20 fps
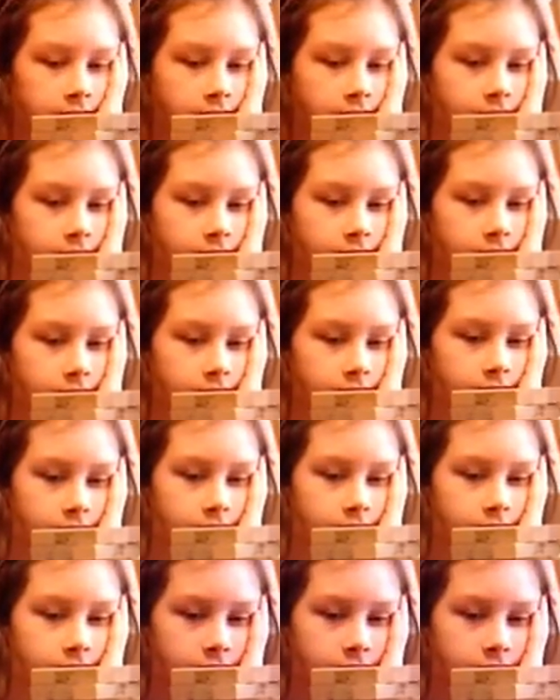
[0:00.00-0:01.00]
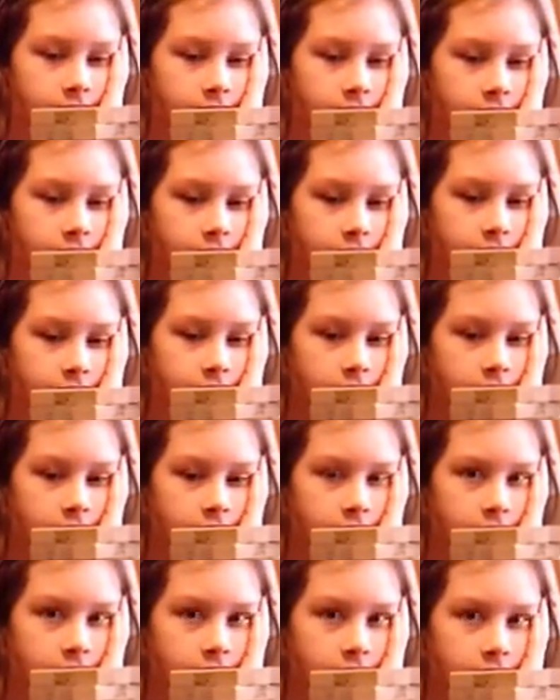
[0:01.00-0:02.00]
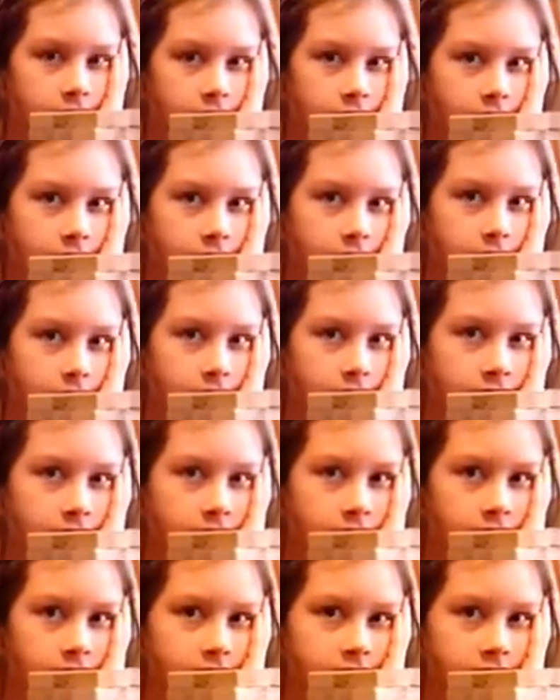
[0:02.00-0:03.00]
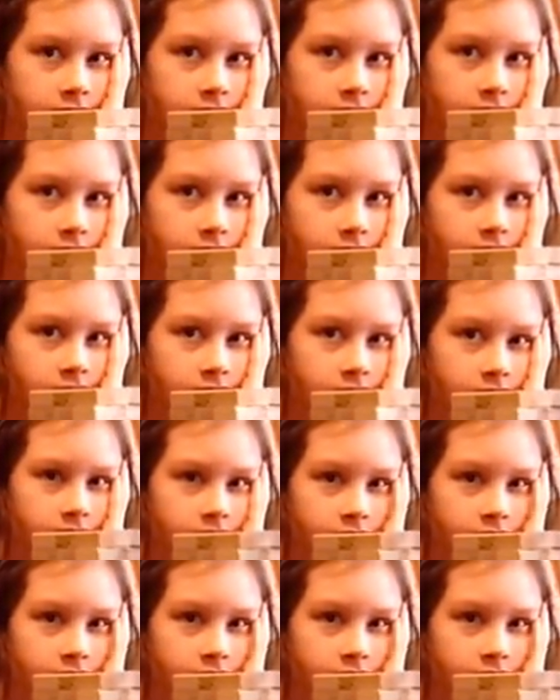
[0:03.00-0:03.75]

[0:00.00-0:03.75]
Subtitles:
[no speech]